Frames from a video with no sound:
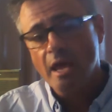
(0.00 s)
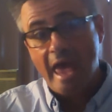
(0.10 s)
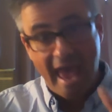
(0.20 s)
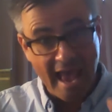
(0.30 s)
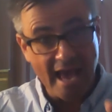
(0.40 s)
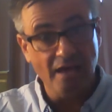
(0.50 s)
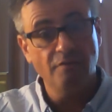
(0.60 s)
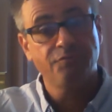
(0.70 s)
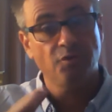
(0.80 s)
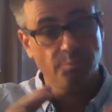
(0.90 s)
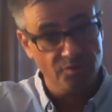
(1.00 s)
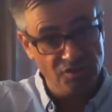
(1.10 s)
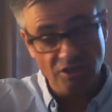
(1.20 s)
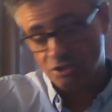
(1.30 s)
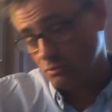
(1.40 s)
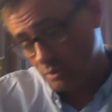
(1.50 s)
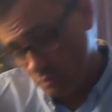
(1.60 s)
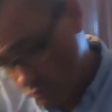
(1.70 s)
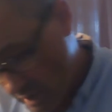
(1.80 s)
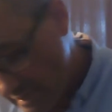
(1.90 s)
And for the procedure, where you
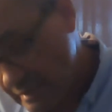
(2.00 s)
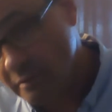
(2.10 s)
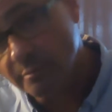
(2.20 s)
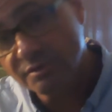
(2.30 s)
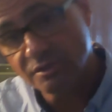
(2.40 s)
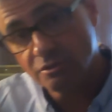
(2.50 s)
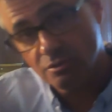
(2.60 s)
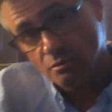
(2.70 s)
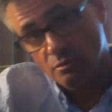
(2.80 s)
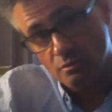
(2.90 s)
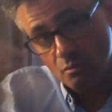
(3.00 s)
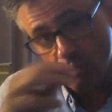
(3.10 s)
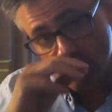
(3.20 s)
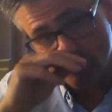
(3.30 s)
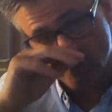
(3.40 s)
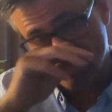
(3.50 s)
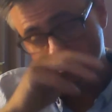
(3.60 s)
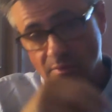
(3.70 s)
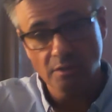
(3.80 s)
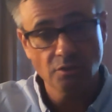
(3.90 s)
write down the procedure that you watched
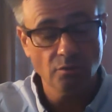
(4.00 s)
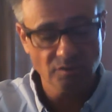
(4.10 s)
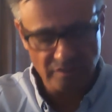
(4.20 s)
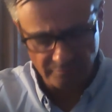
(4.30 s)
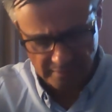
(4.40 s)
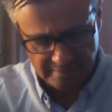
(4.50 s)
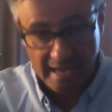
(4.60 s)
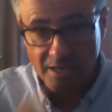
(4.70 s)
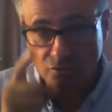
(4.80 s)
me do and stuff like that,